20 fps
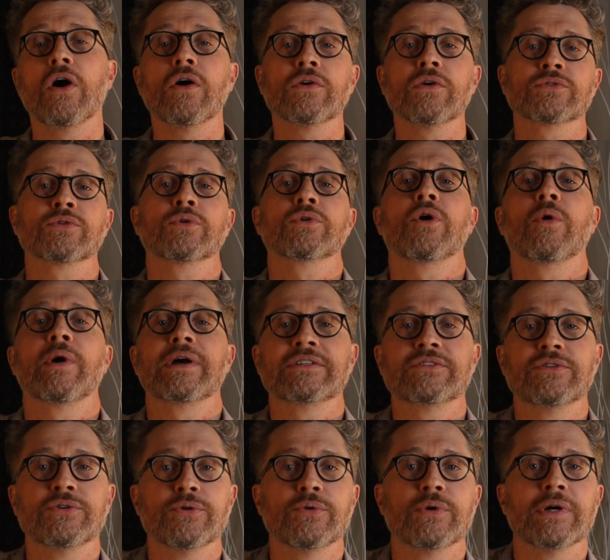also going
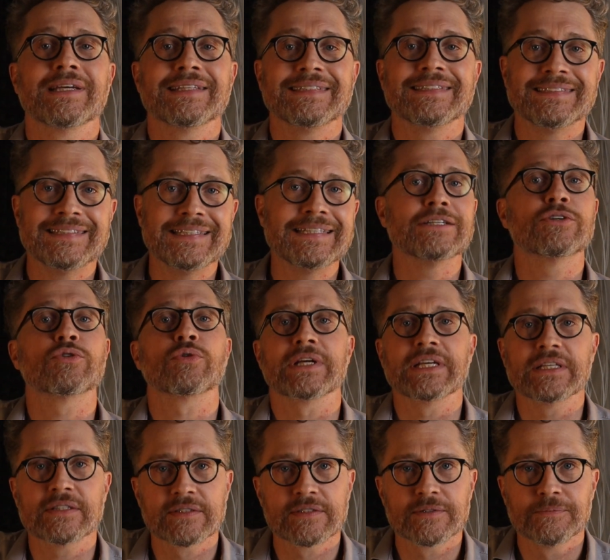to
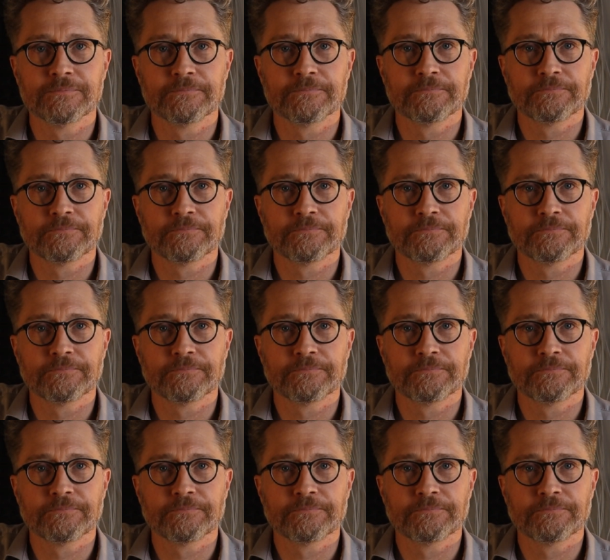decrease.